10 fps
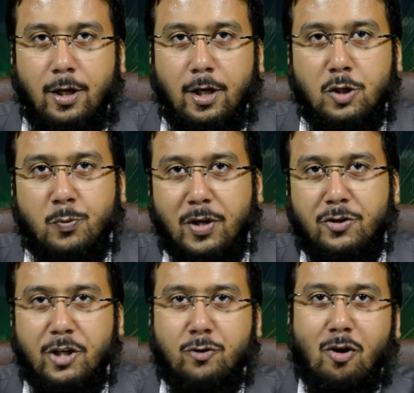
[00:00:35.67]

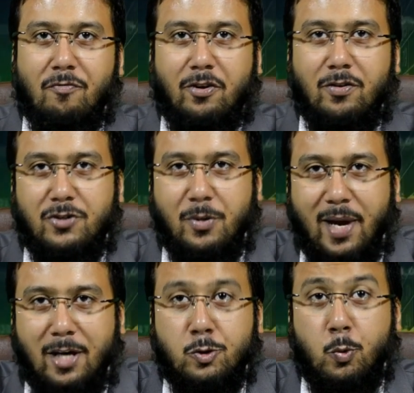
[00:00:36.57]
Spreadsheet software
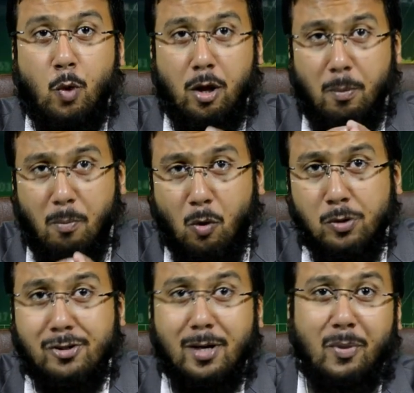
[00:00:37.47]
remains one of the most
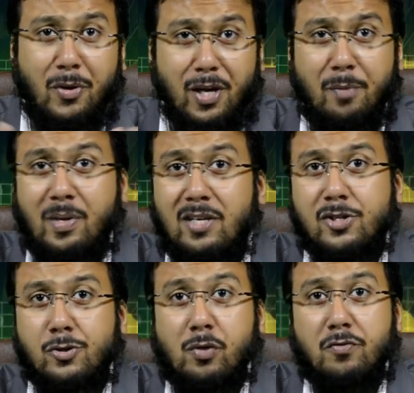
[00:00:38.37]
abundant pieces
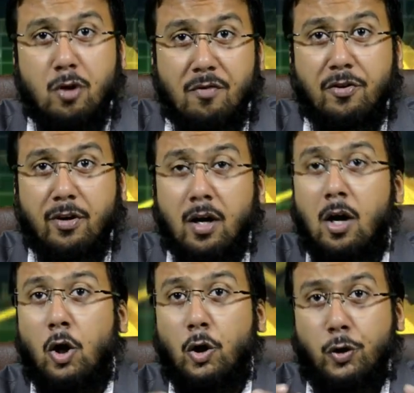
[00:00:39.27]
of software
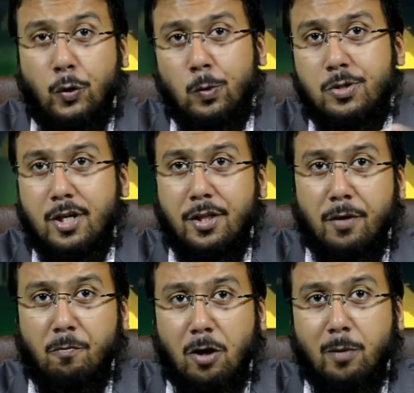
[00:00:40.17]
used in the
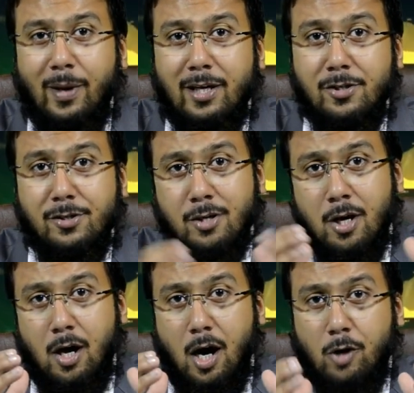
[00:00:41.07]
workplaces
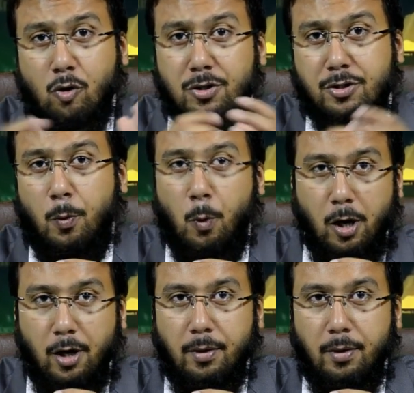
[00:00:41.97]
across the world.